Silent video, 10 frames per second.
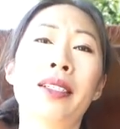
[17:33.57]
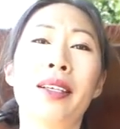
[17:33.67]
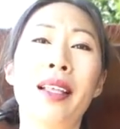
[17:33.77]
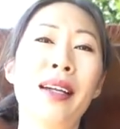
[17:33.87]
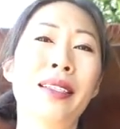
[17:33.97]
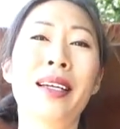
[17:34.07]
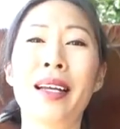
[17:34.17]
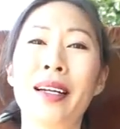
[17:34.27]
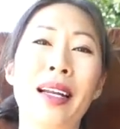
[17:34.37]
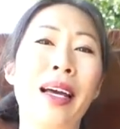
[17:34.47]
So then it's
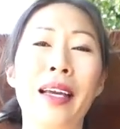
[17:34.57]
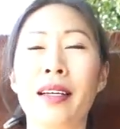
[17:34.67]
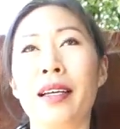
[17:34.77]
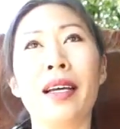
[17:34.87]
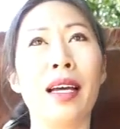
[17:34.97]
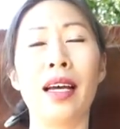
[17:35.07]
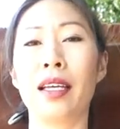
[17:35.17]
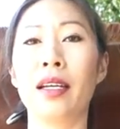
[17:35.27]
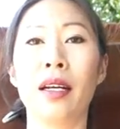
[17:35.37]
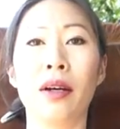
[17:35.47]
kind of like,
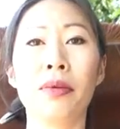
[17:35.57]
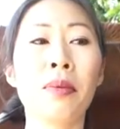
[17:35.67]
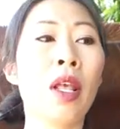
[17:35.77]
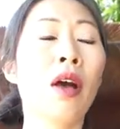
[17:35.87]
you know,